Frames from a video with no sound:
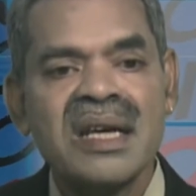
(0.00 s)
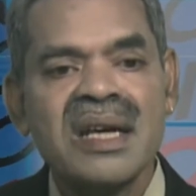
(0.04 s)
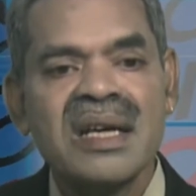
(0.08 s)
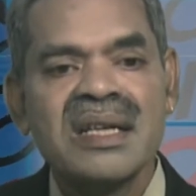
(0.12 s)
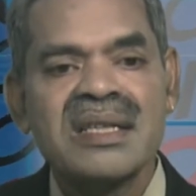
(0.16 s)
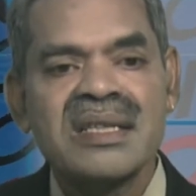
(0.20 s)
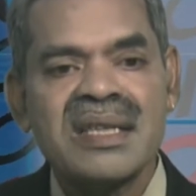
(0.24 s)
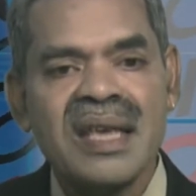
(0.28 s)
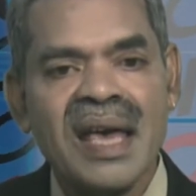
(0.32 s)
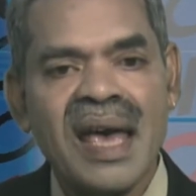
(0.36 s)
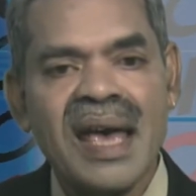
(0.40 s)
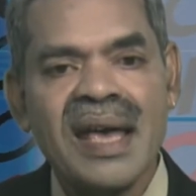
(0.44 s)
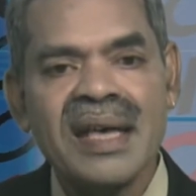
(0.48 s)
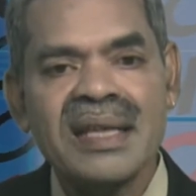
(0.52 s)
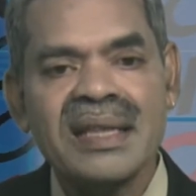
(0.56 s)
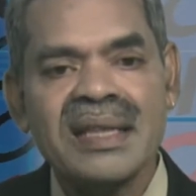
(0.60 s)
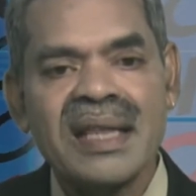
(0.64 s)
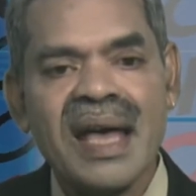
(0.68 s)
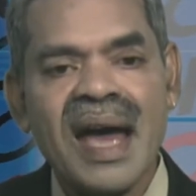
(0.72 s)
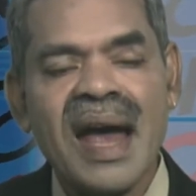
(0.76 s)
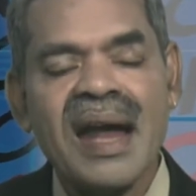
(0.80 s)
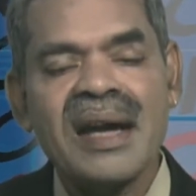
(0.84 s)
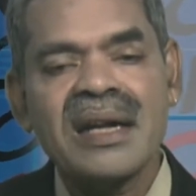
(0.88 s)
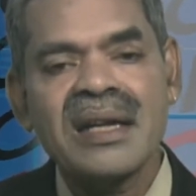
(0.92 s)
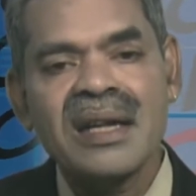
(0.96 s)
saying
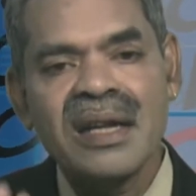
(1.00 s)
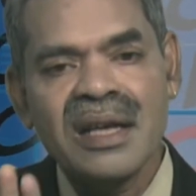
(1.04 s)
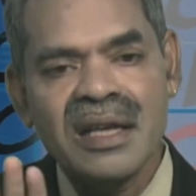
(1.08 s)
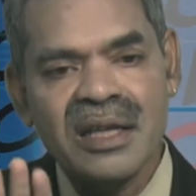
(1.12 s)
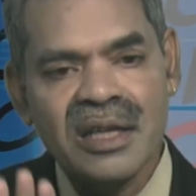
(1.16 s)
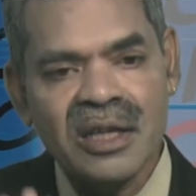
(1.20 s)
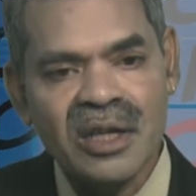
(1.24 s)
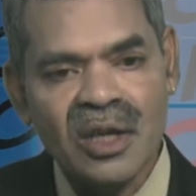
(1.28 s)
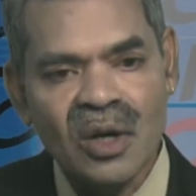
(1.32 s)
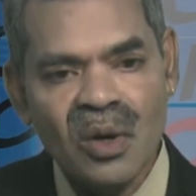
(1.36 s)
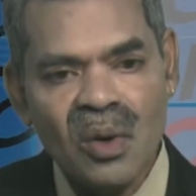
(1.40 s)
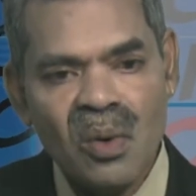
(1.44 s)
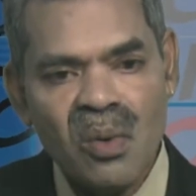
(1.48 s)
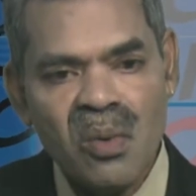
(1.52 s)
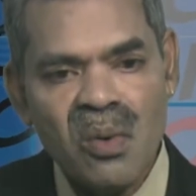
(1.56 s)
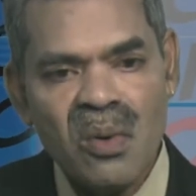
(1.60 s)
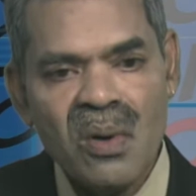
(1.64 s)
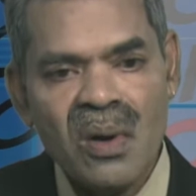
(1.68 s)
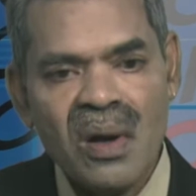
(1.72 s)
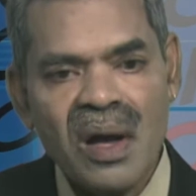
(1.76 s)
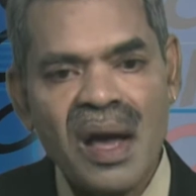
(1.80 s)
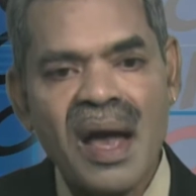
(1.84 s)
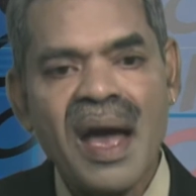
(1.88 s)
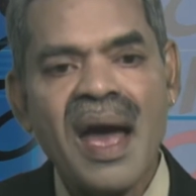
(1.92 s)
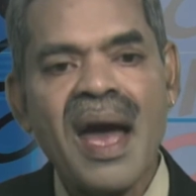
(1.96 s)
that you
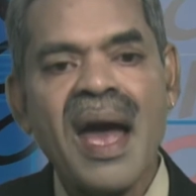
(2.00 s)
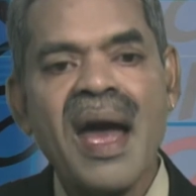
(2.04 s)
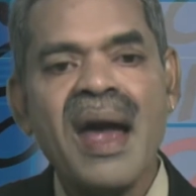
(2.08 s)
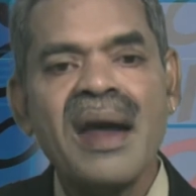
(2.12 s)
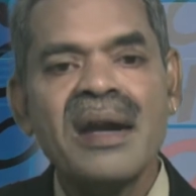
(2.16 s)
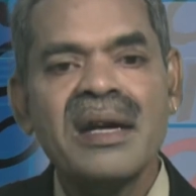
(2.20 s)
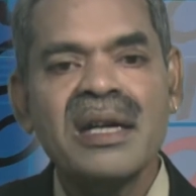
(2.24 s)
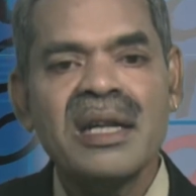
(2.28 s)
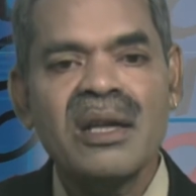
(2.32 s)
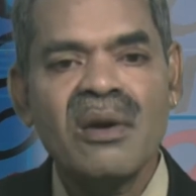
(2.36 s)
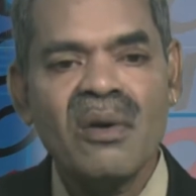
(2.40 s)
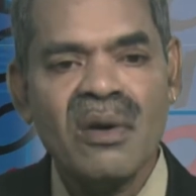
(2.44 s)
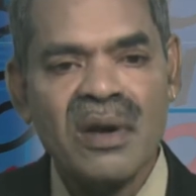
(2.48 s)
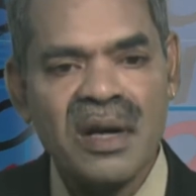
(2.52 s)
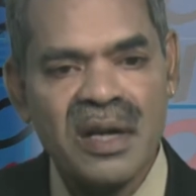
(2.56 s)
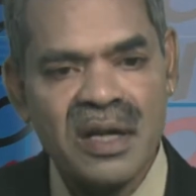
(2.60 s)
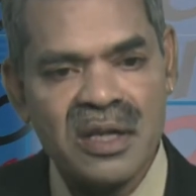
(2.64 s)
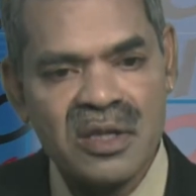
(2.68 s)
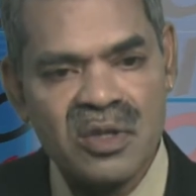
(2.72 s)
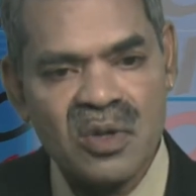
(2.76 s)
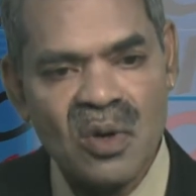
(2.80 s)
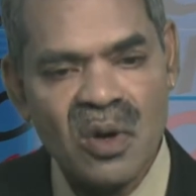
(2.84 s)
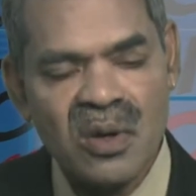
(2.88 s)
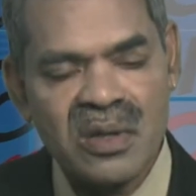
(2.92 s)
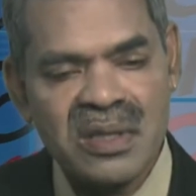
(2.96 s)
and your
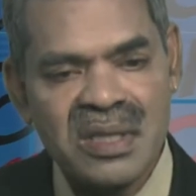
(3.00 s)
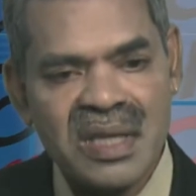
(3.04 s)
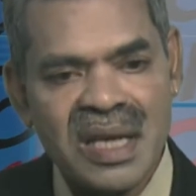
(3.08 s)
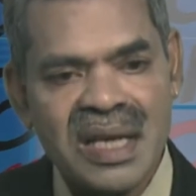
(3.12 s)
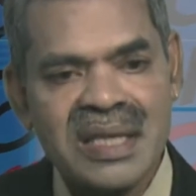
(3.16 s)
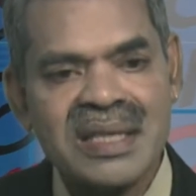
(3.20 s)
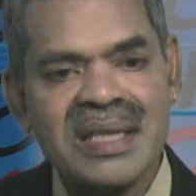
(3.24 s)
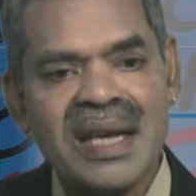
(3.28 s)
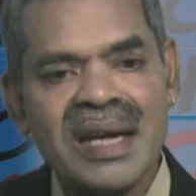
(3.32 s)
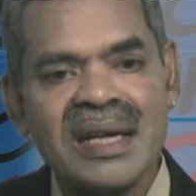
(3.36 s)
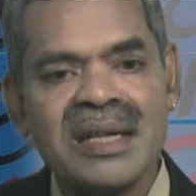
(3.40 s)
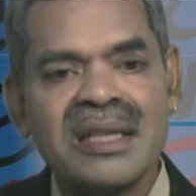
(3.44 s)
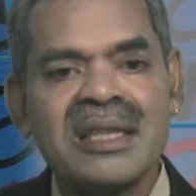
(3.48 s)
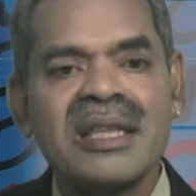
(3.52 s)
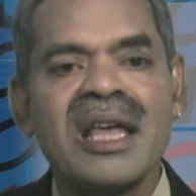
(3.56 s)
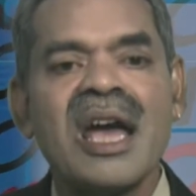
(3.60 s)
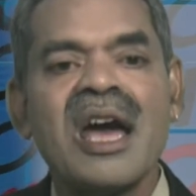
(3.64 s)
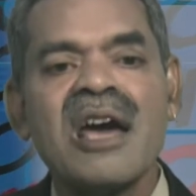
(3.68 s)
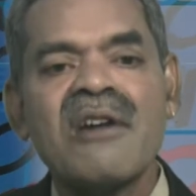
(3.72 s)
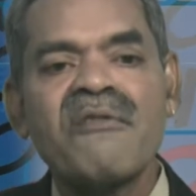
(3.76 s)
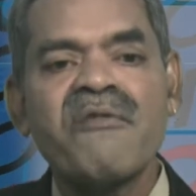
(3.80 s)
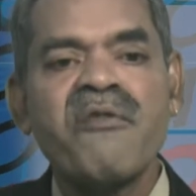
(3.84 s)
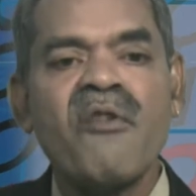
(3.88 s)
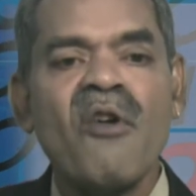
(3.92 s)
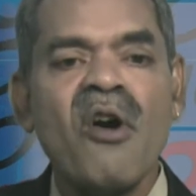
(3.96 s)
resources and
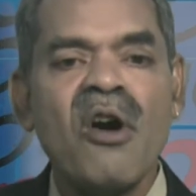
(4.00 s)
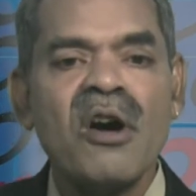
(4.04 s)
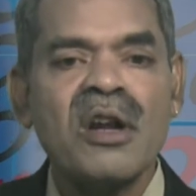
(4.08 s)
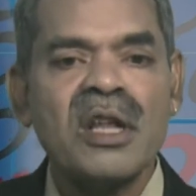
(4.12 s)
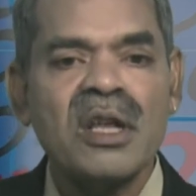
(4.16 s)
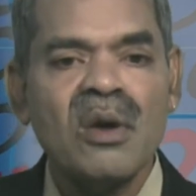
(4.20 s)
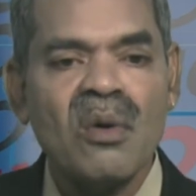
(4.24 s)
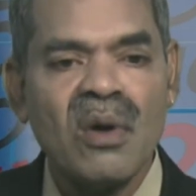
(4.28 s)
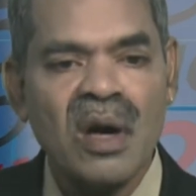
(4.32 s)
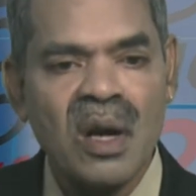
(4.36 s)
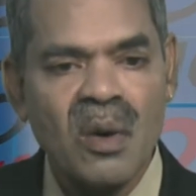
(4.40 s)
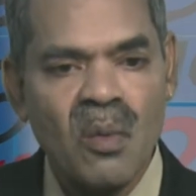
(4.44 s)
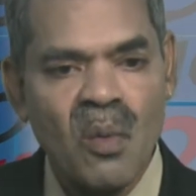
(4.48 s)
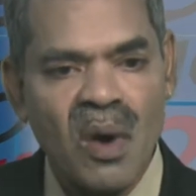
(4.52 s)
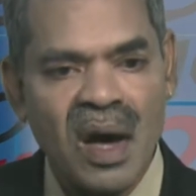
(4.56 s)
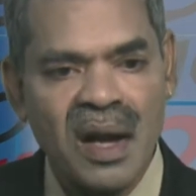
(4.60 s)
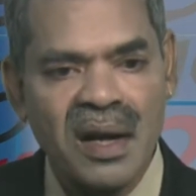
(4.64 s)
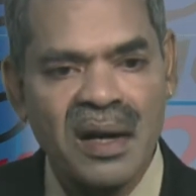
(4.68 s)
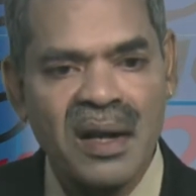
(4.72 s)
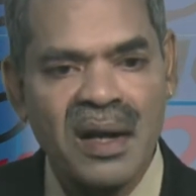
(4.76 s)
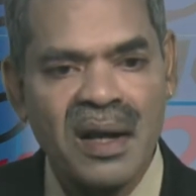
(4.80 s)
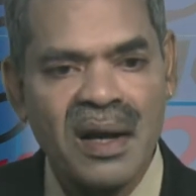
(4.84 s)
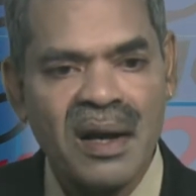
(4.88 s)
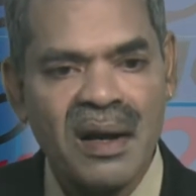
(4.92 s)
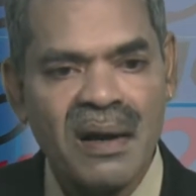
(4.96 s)
therefore your
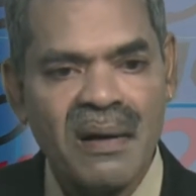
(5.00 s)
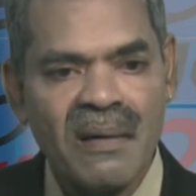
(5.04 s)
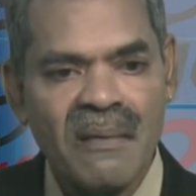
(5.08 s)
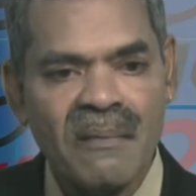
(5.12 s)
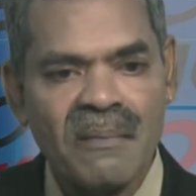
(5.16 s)
work